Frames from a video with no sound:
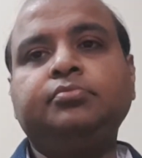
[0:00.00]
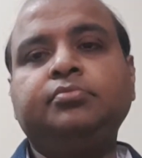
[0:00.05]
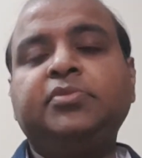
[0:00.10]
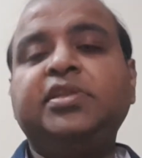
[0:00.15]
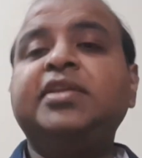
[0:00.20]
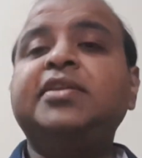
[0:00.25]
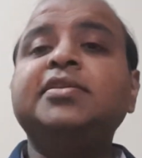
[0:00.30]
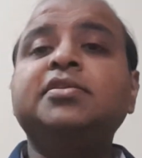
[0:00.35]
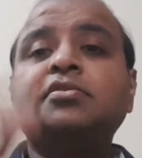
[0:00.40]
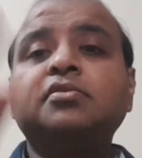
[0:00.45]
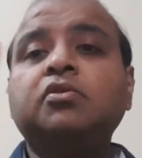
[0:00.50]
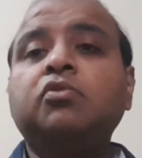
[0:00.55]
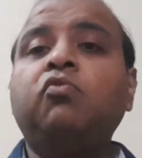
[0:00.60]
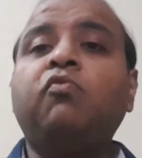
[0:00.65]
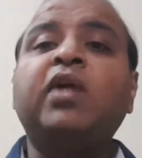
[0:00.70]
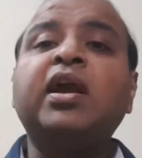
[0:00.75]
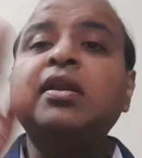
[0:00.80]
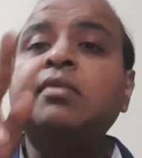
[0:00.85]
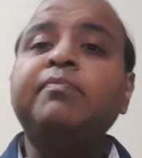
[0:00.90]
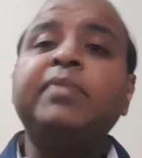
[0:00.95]
that is
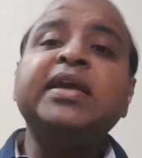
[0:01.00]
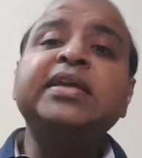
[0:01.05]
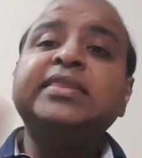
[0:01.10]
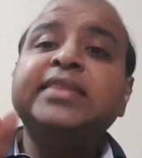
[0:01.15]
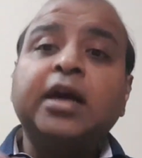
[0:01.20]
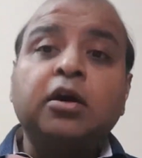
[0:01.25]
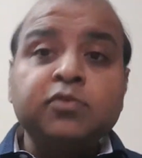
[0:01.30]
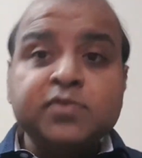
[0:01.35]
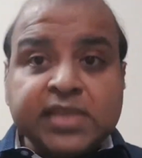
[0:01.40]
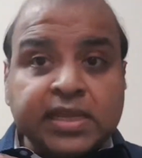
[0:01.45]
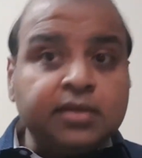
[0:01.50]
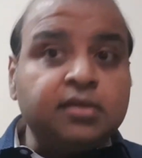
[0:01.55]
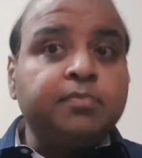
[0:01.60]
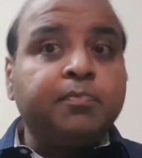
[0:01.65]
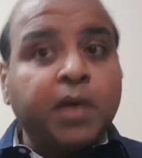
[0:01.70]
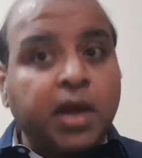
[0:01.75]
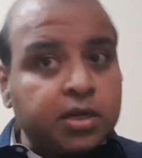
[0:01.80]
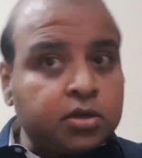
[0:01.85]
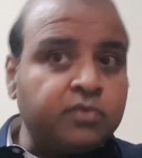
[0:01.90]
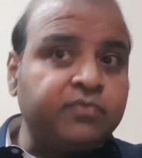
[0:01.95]
1 by 1000
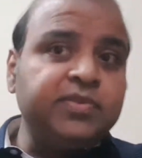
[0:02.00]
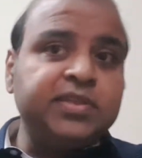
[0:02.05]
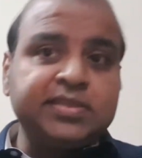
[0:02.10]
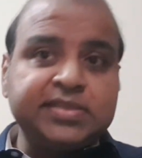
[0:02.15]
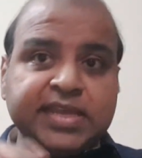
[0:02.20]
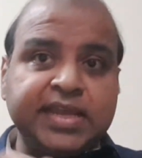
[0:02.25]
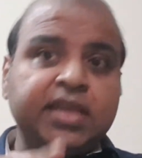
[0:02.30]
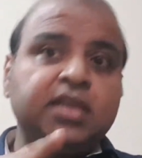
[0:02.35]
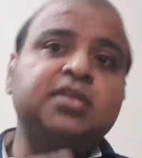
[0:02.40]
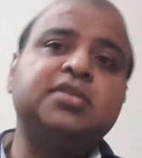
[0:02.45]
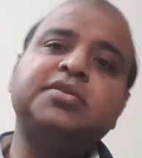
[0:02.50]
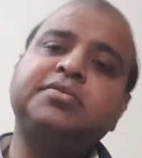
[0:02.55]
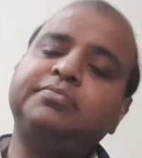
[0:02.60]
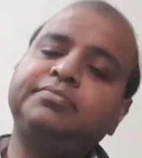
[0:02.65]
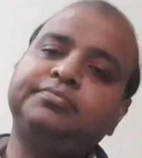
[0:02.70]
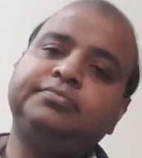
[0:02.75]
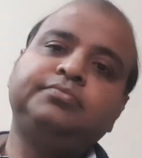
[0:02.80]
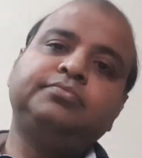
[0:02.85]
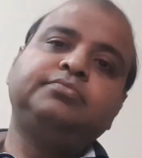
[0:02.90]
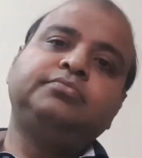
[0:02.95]
part of the second,
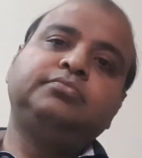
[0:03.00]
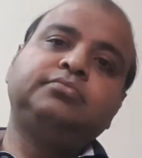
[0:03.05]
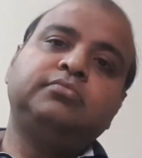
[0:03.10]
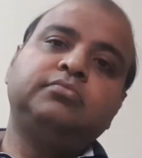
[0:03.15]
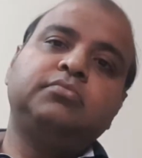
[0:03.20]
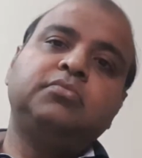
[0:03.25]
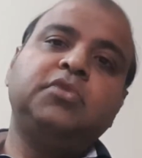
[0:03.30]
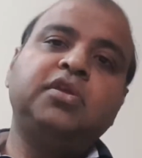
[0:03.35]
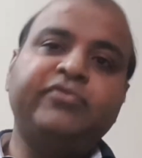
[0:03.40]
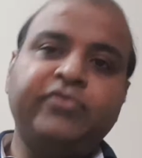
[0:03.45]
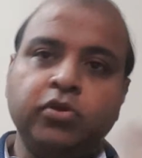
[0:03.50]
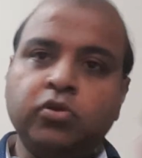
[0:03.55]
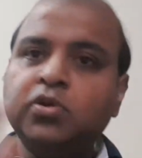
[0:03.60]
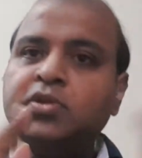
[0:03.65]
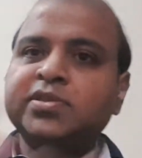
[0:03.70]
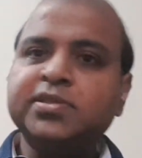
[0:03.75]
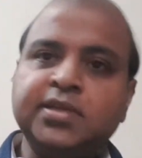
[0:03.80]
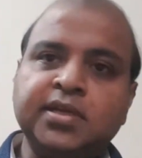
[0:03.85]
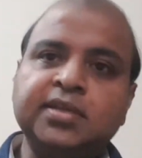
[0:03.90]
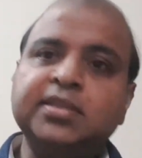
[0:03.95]
if you
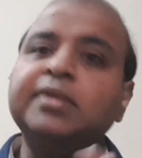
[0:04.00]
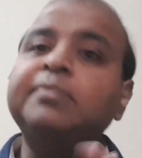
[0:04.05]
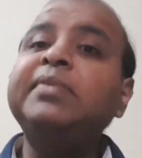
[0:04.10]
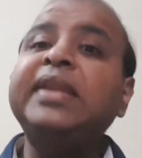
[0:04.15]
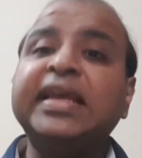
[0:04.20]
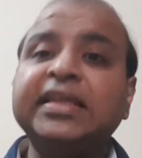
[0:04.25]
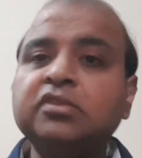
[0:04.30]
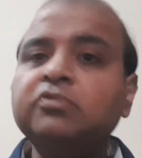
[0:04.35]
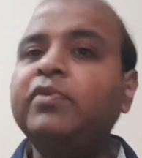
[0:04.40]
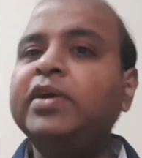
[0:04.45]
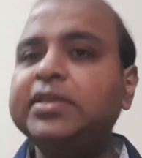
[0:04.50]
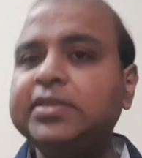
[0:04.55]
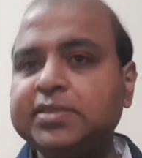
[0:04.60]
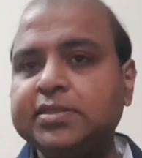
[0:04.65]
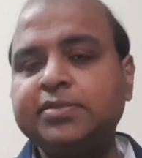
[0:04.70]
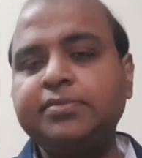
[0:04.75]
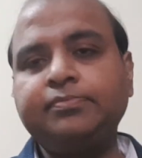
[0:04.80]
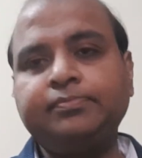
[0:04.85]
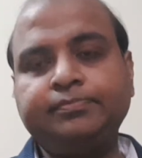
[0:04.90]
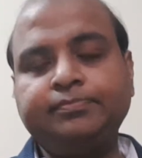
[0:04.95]
consider them lengthwise.